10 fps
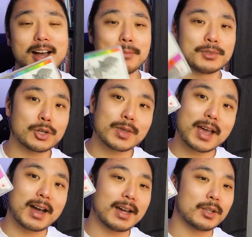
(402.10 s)
So yeah,
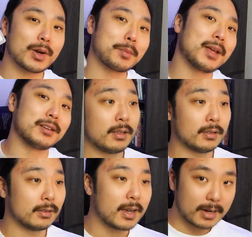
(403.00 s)
highly
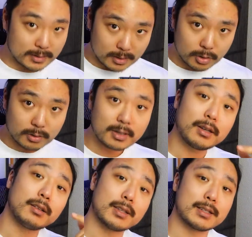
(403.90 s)
recommend. Like I said
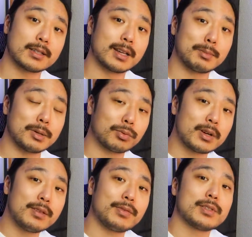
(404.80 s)
earlier, this is going to be
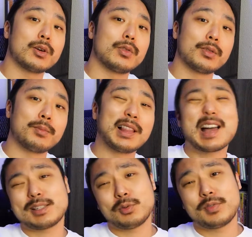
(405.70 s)
brief. So the
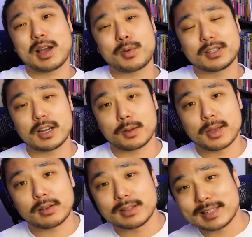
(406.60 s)
last movie I want to talk
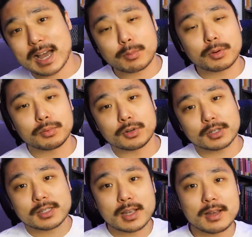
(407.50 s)
about is Albert
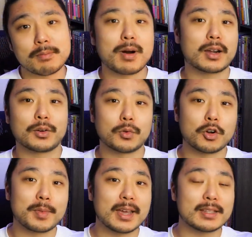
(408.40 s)
Brooks' Modern
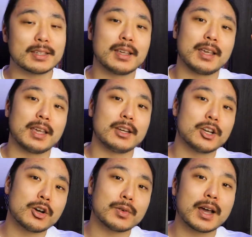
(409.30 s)
Romance. And
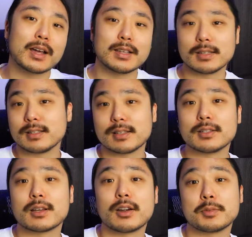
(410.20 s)
no, not Aziz
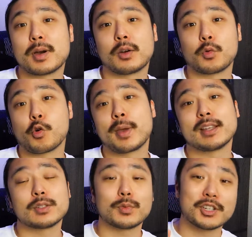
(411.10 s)
Ansari's Modern
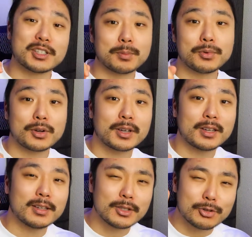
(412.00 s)
Romance, which is a book
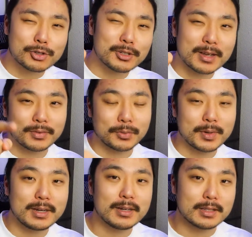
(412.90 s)
you should definitely
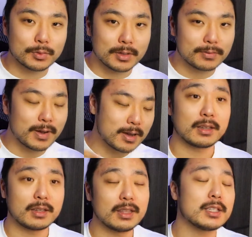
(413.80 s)
read. It's really
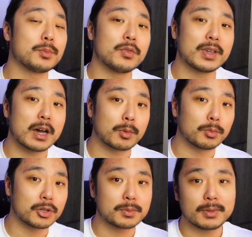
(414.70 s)
fun. In this movie, Albert
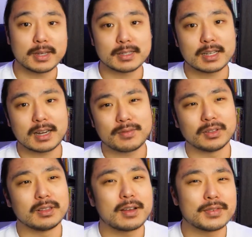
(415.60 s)
Brooks plays kind of a
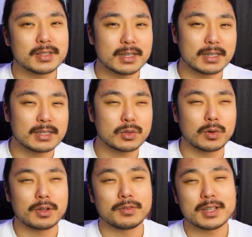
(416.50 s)
lovesick, sort
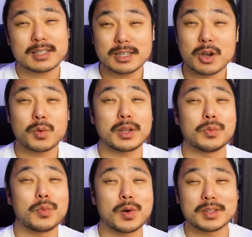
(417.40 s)
of doesn't know what he
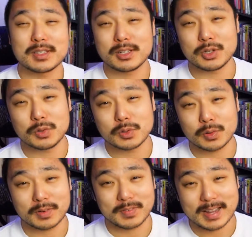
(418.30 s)
wants to do sort
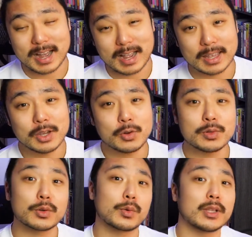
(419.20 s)
of guy who's
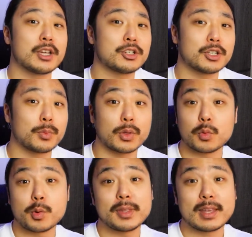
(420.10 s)
in a relationship with a
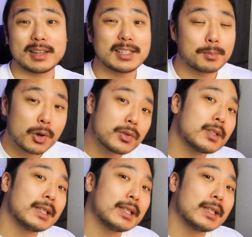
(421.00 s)
woman that he supposedly